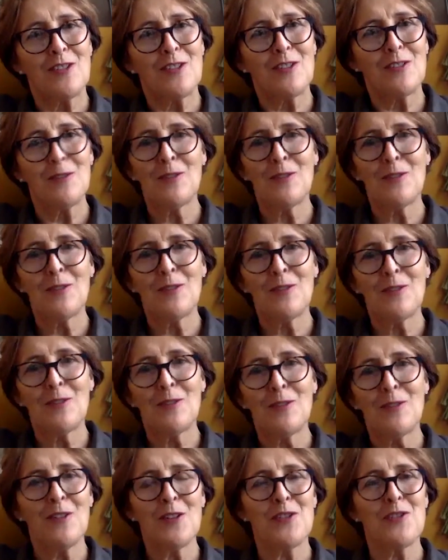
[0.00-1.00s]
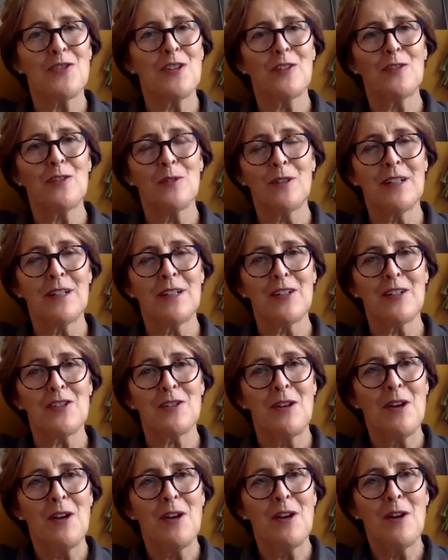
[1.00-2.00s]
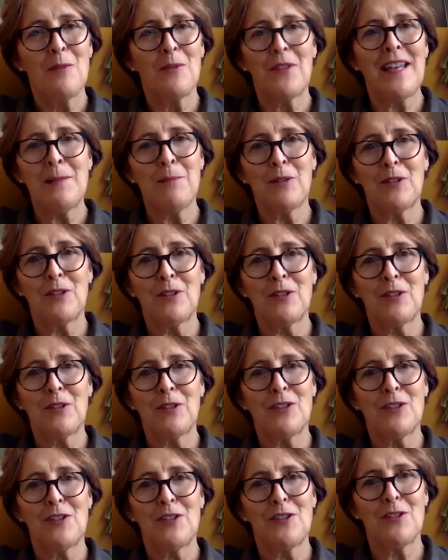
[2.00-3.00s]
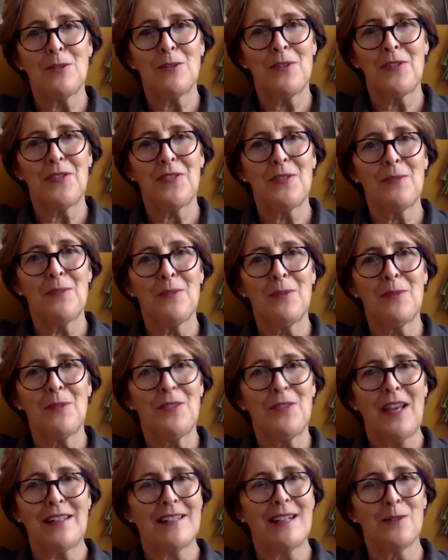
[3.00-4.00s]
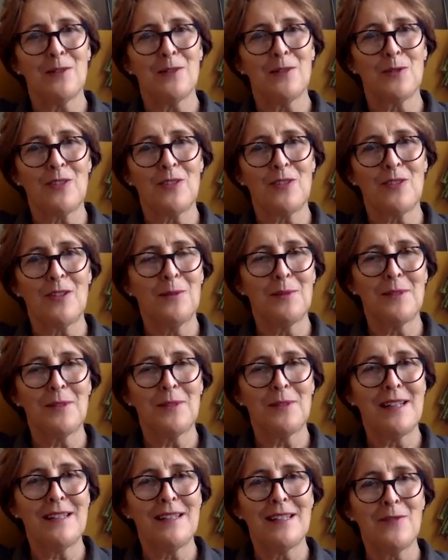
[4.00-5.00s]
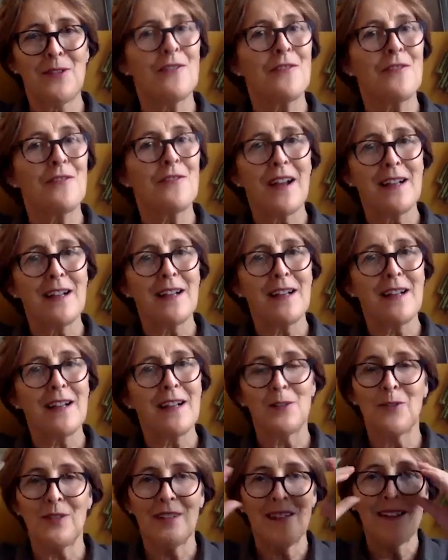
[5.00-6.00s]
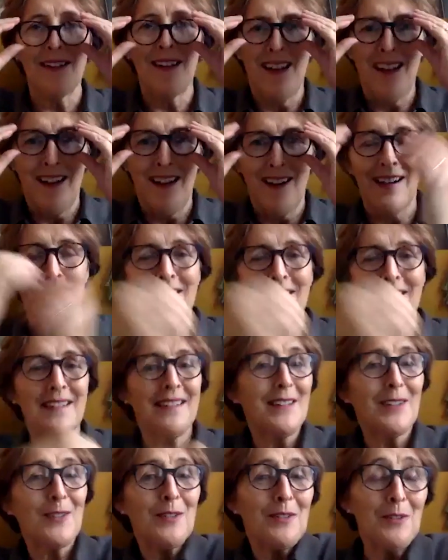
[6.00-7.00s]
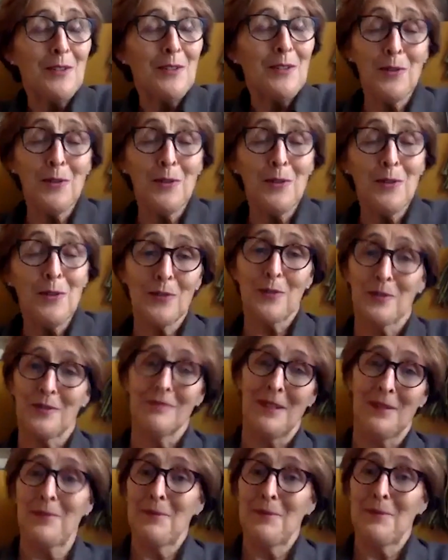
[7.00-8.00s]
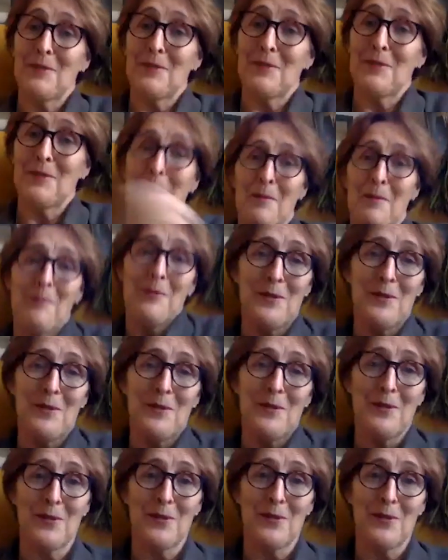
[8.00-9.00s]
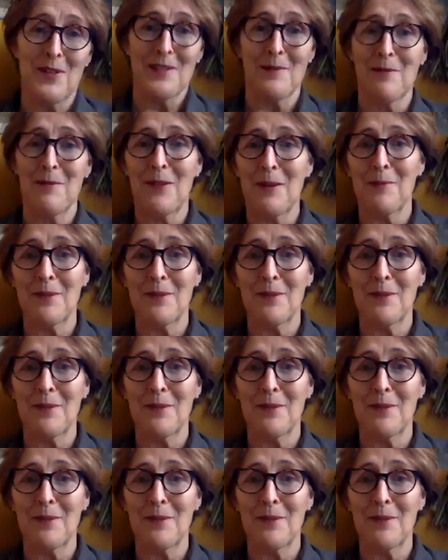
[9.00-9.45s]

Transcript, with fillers: She's in university, she has no connection with anybody to do with with that house or with any of their values. And I, I think that's also, I mean, Tamara maybe you could say something about